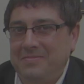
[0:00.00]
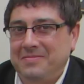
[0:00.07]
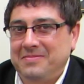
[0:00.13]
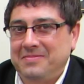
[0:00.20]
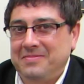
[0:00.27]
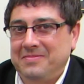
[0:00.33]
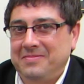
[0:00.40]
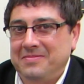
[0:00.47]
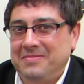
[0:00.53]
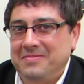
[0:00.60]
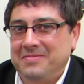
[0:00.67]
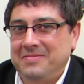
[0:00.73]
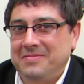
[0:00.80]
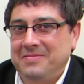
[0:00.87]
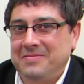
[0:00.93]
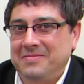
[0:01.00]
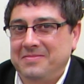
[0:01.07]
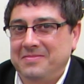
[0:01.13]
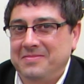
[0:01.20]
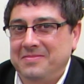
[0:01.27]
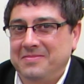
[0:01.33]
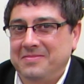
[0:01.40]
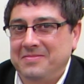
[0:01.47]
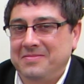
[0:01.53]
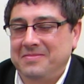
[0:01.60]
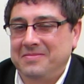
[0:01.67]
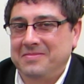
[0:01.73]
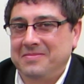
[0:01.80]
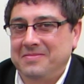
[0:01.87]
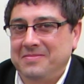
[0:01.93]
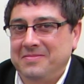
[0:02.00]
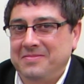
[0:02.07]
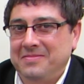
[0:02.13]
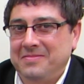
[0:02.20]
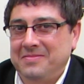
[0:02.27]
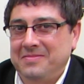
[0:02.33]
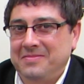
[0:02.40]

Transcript: (silent)